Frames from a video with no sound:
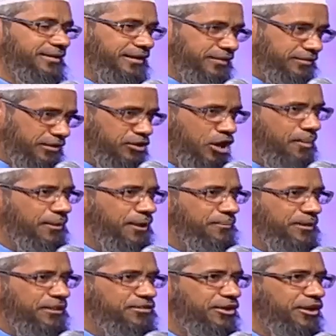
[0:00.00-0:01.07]
In the normal
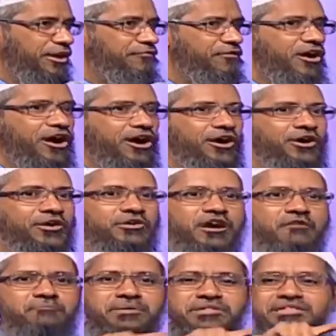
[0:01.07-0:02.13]
prisoner of war, you
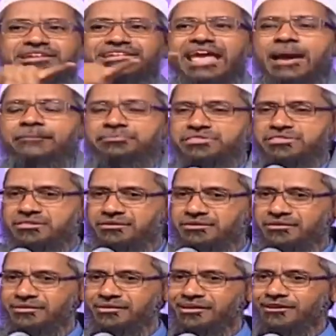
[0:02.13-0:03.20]
have prison camps
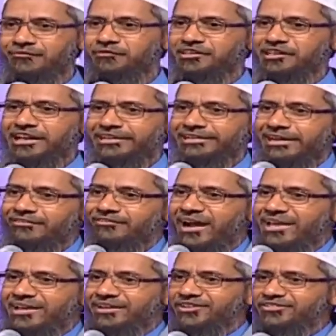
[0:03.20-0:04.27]
with electric
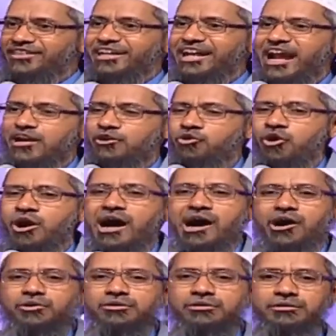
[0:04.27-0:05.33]
wires. They can't go
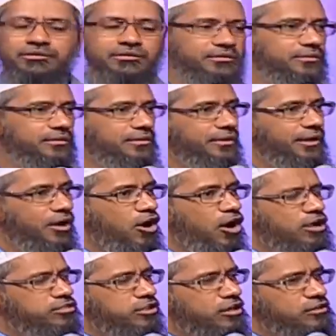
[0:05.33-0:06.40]
out.
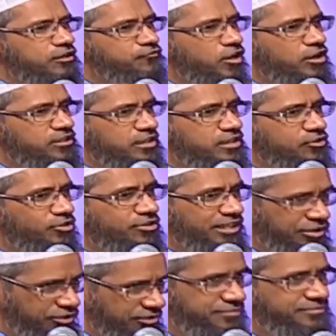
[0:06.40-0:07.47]
All sorts of nonsense goes there,